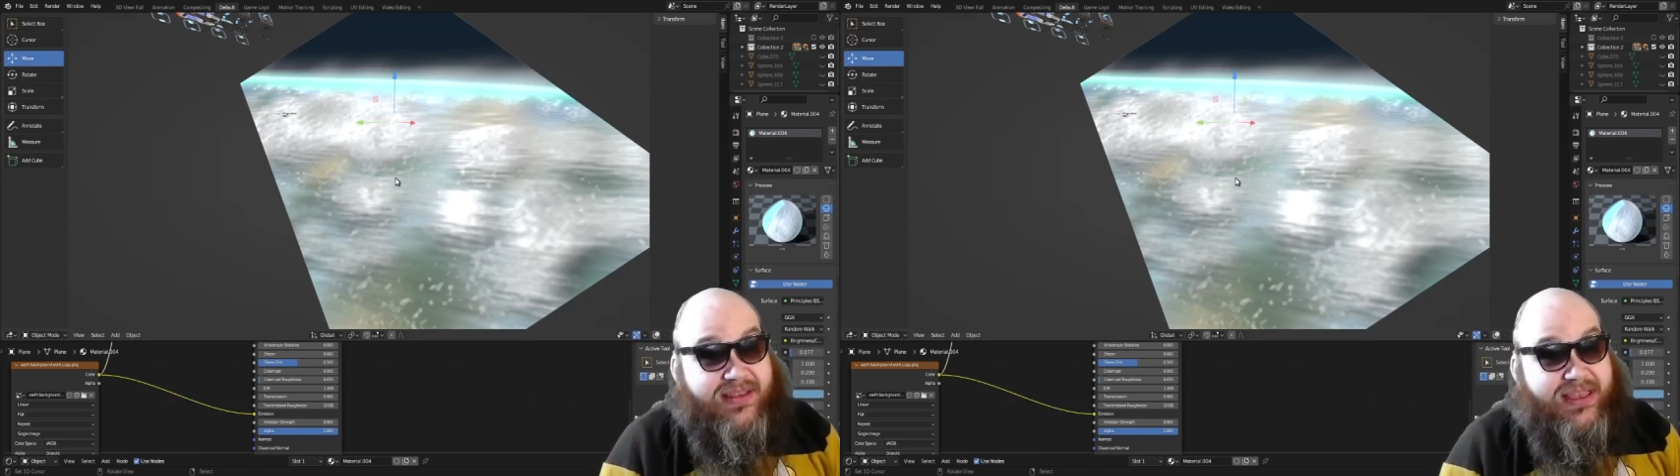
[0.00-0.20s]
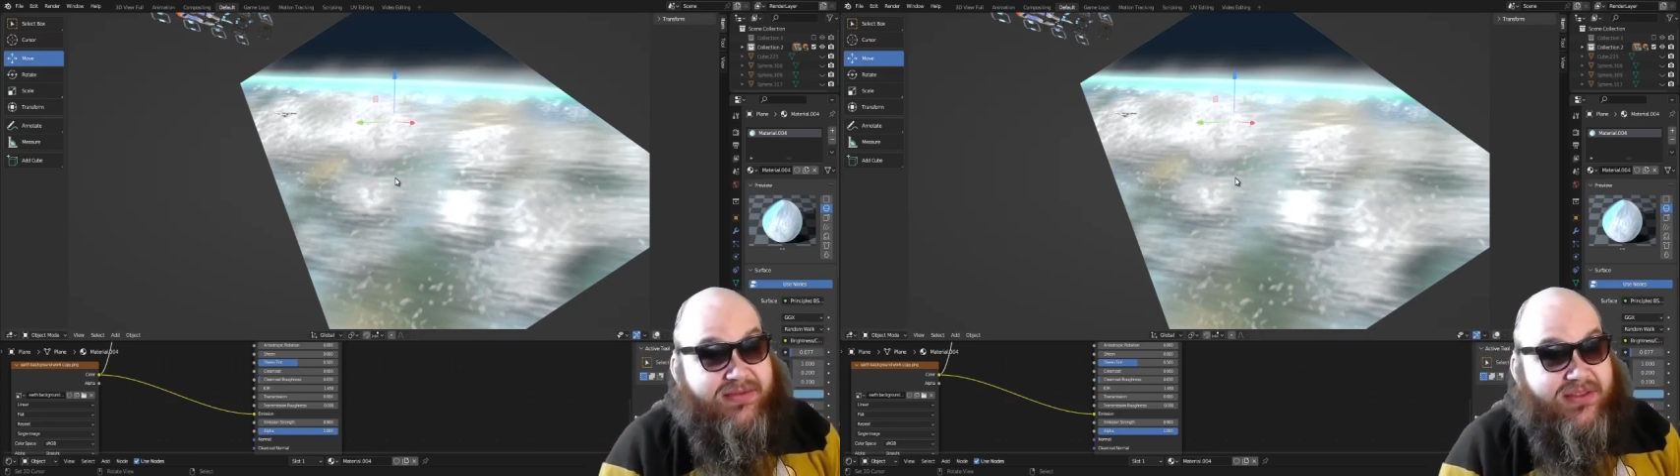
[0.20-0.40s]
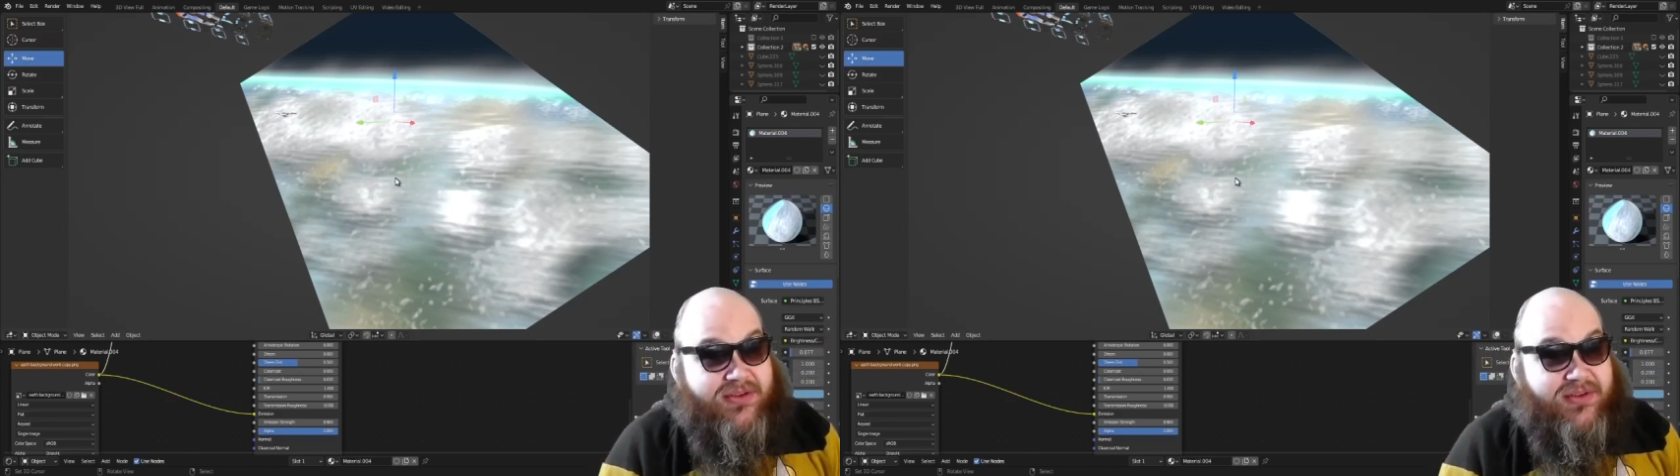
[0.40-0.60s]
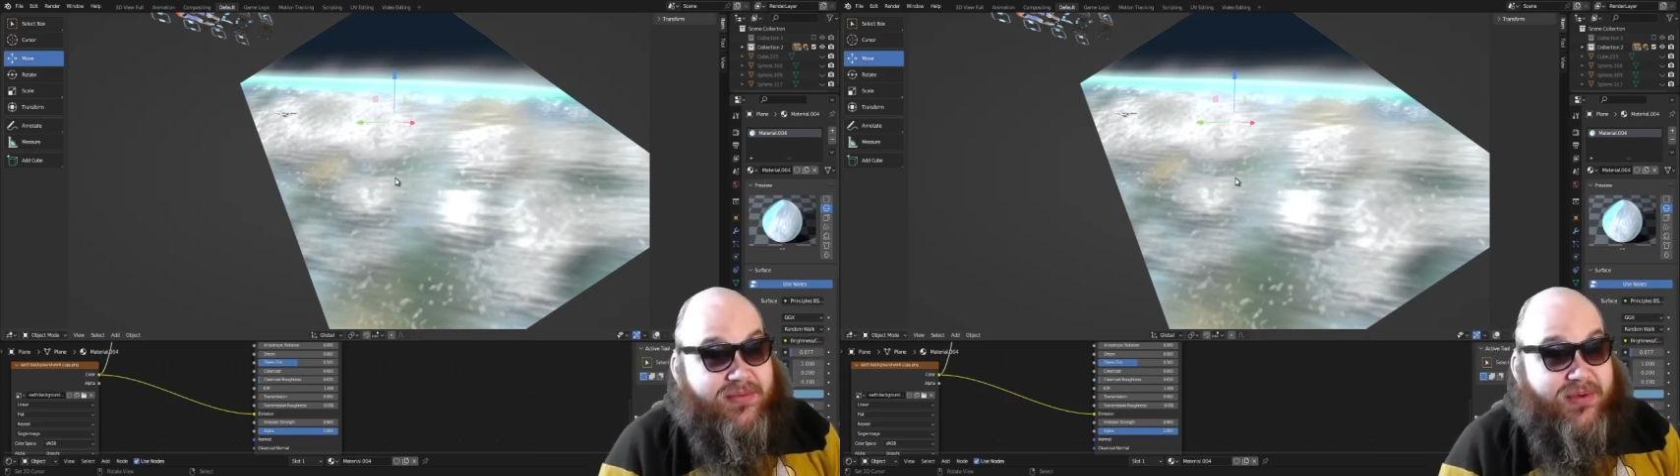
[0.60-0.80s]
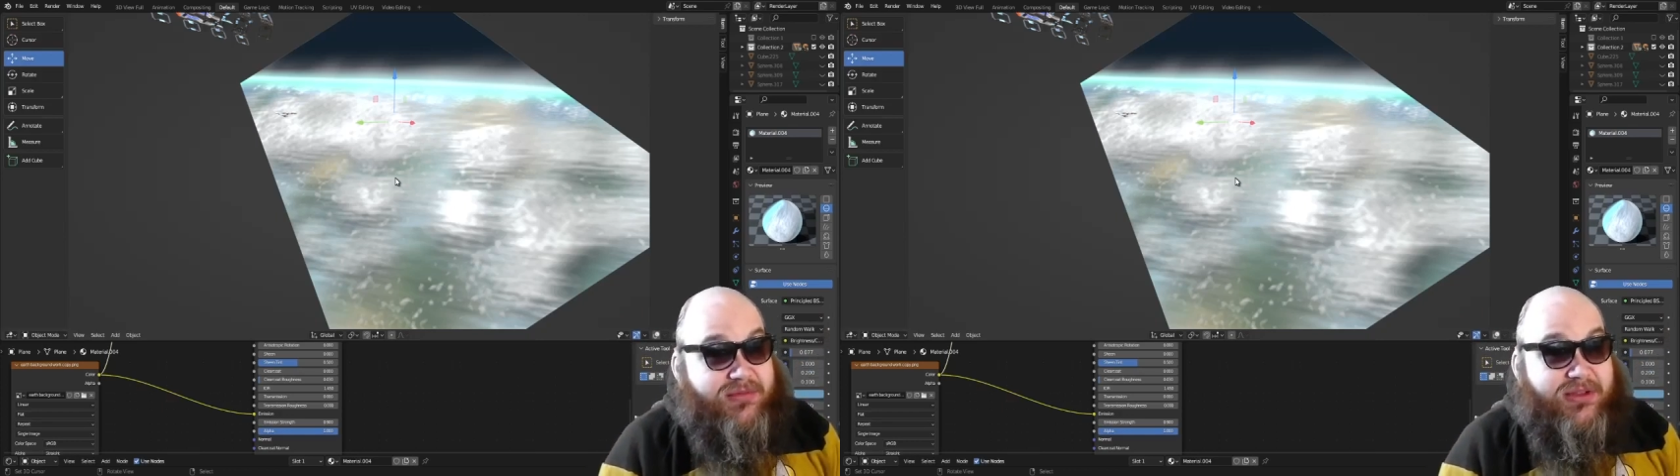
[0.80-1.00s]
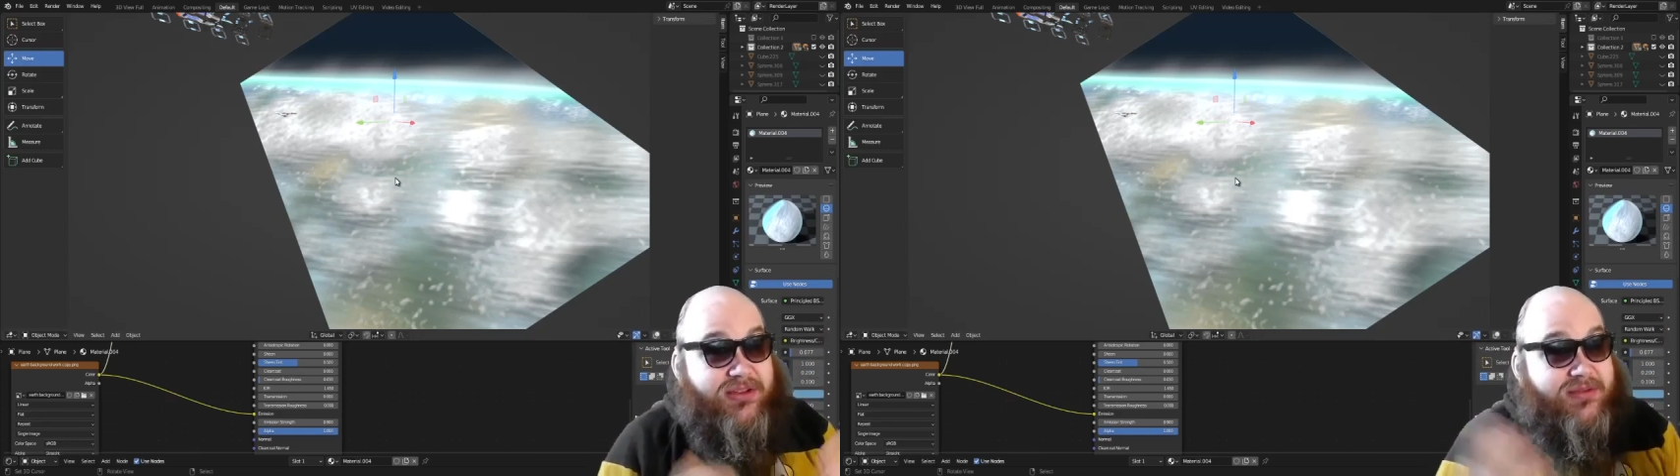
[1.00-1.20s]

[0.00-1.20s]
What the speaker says: even though it's public